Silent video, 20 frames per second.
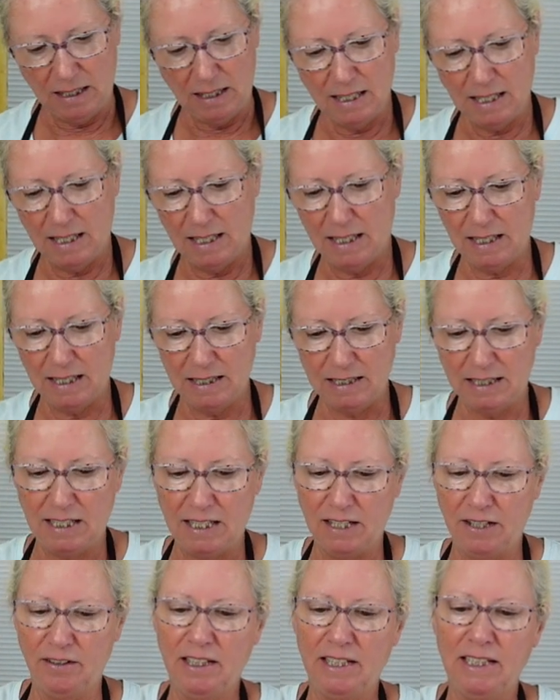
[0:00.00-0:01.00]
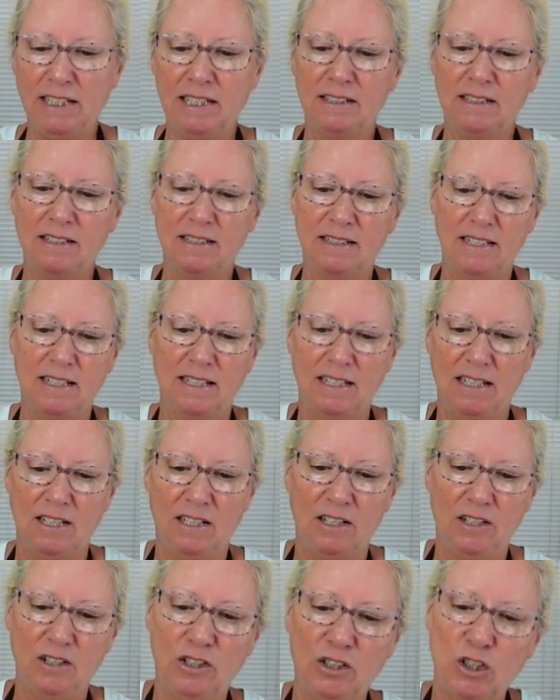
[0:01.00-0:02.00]
And here it is.
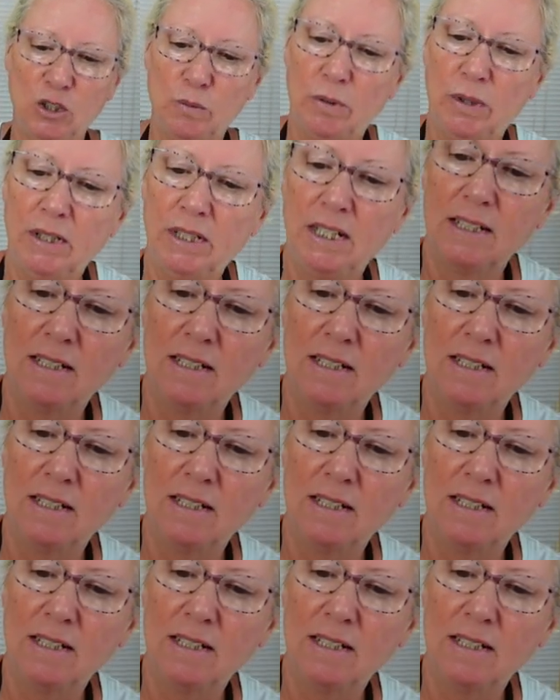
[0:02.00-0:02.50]
You can just put this